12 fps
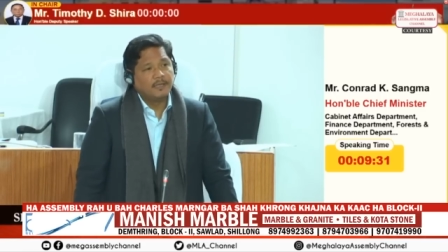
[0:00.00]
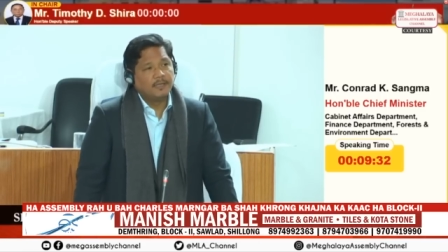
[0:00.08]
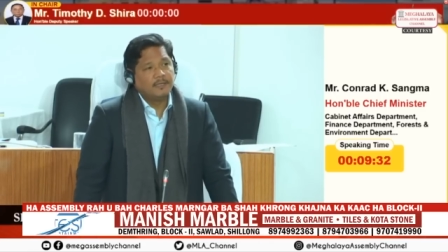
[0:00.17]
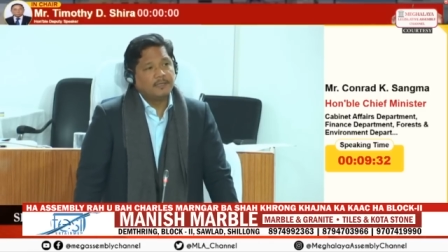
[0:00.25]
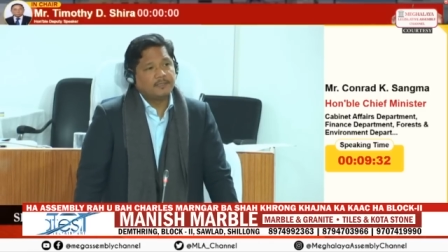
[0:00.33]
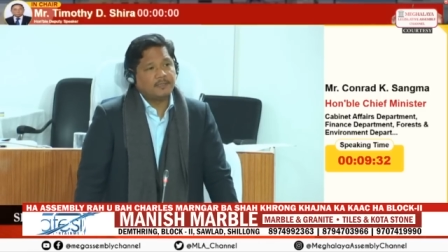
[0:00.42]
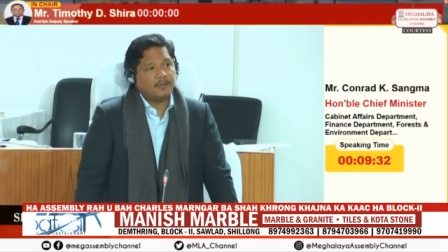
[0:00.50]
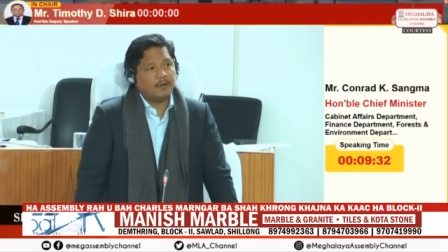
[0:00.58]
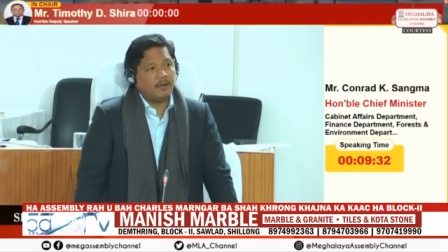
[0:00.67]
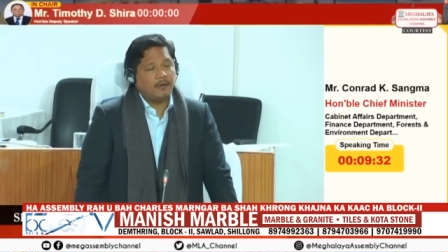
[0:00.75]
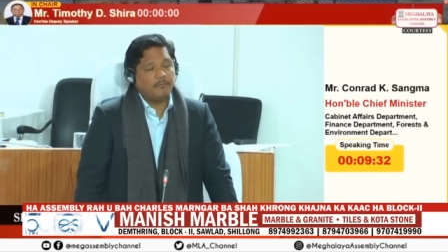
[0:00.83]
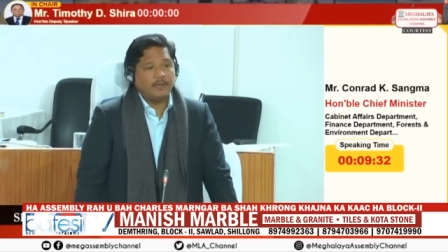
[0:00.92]

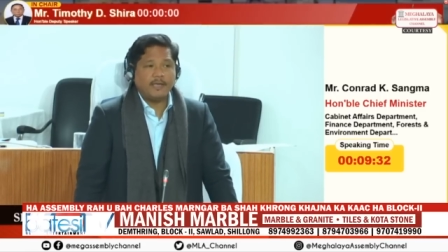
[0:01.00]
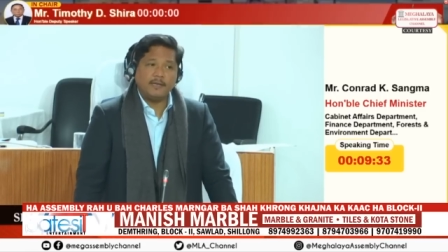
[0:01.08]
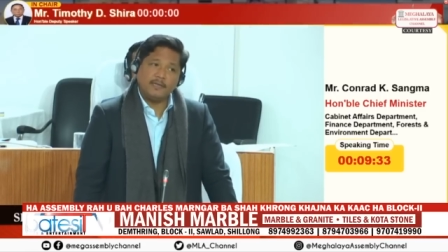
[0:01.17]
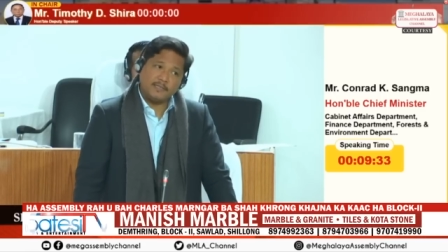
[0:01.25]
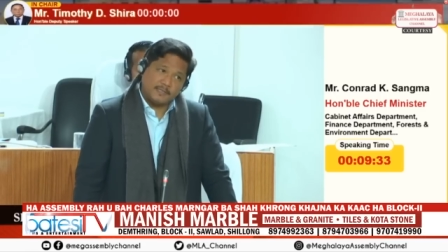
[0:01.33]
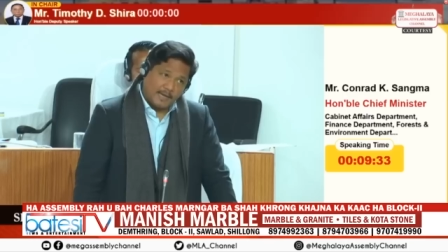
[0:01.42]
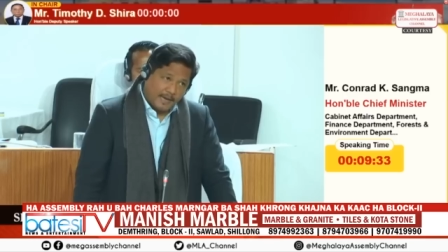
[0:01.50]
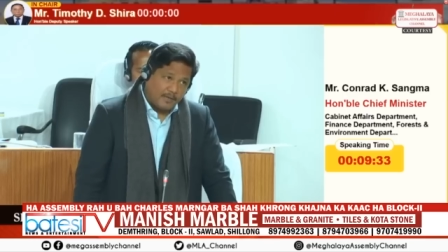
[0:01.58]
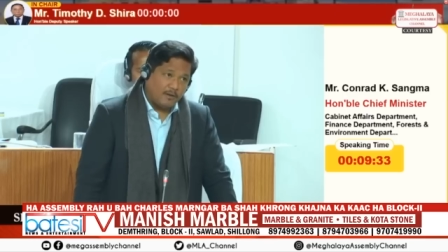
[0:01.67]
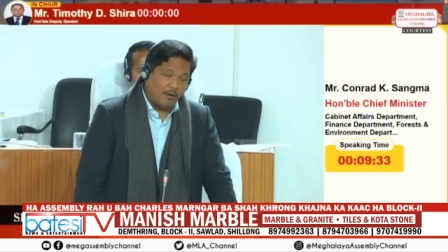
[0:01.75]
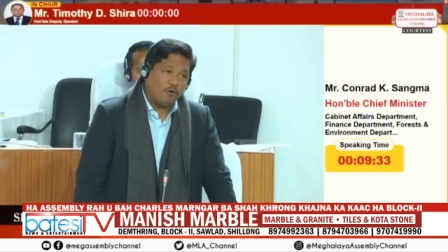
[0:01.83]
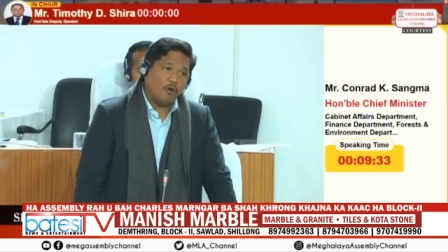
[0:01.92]
Sir, we can
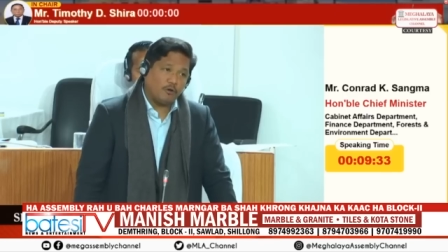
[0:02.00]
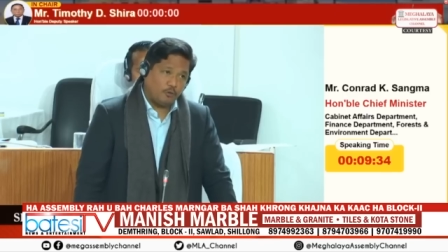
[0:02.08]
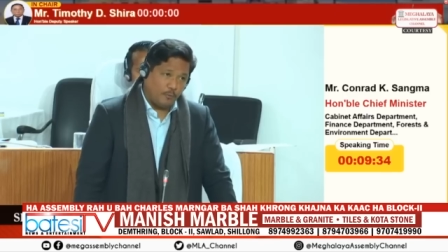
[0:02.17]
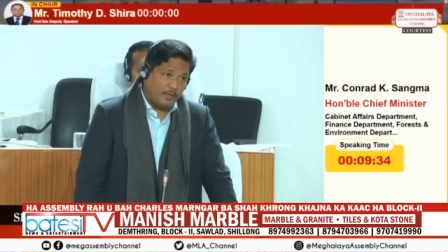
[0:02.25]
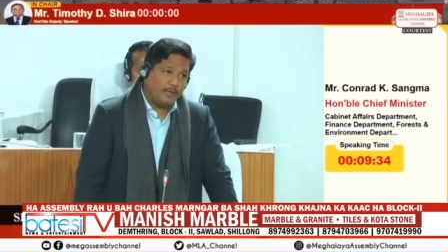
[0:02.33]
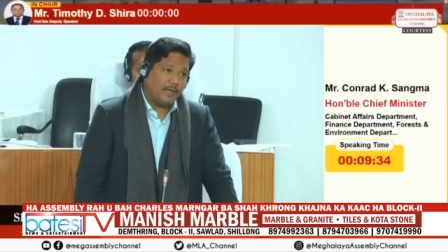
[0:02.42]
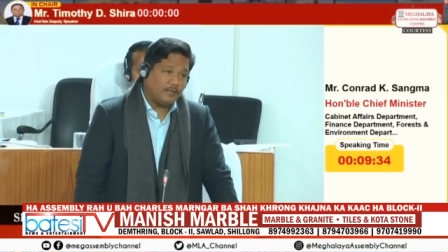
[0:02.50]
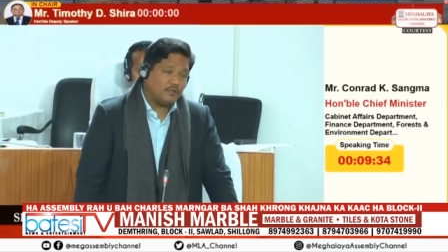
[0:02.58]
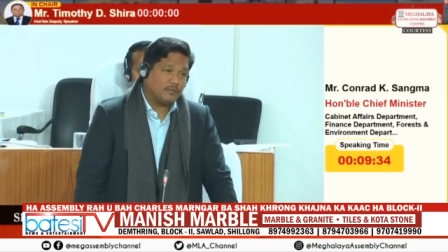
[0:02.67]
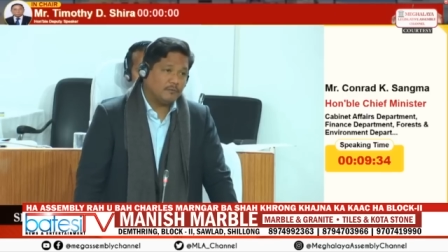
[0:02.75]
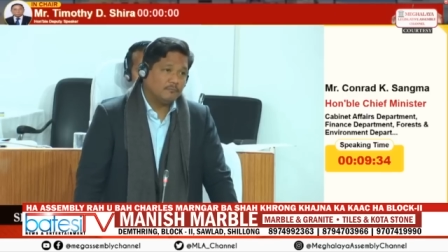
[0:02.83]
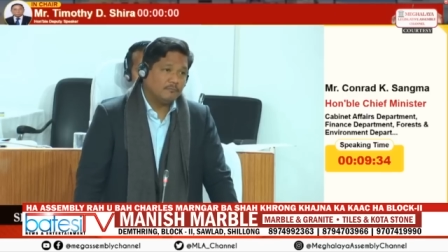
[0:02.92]
decide on not to engage.